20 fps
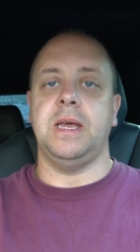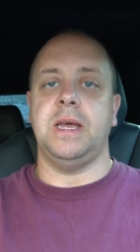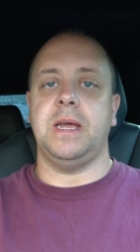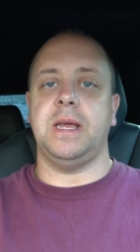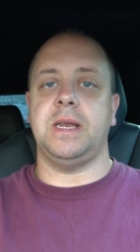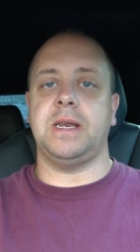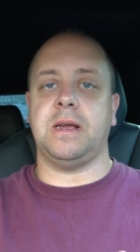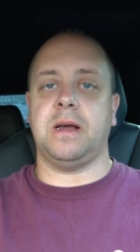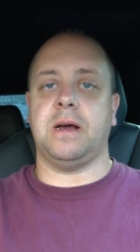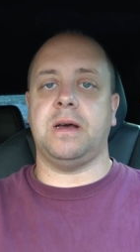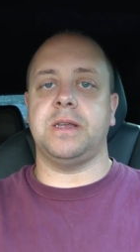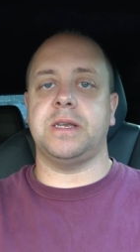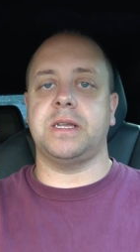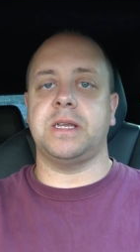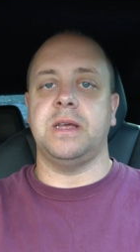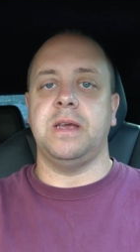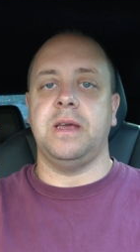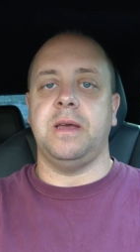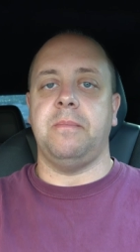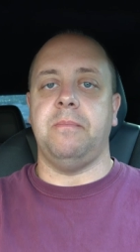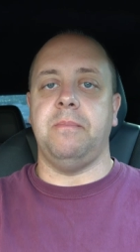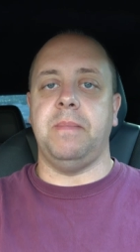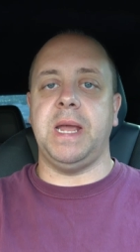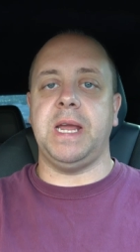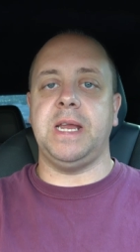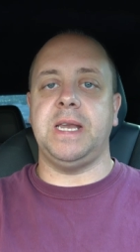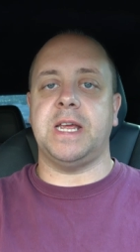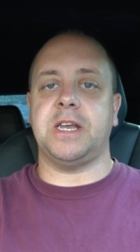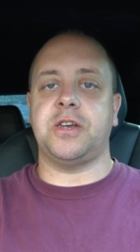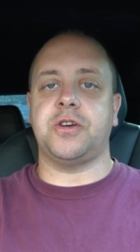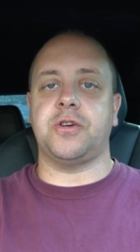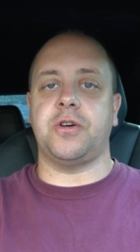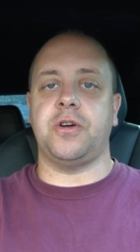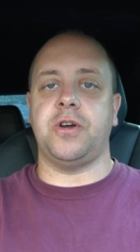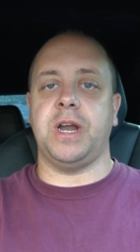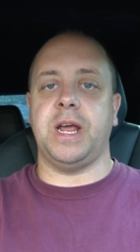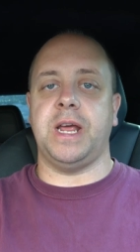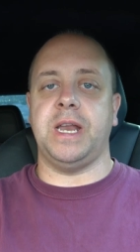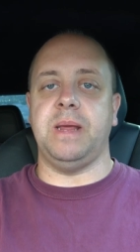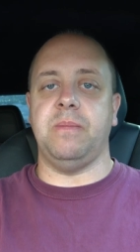it can't make that
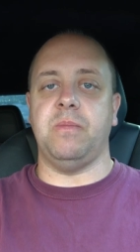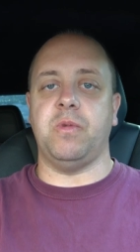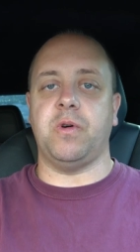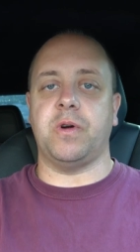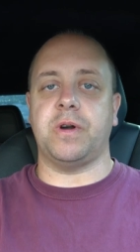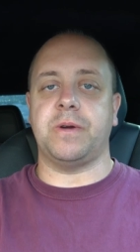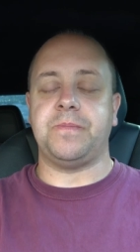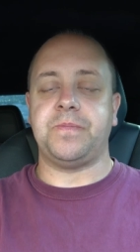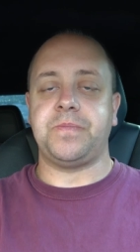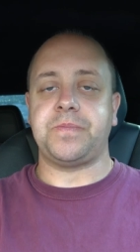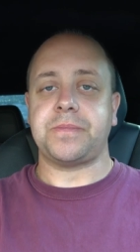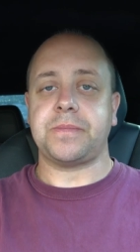turn anymore.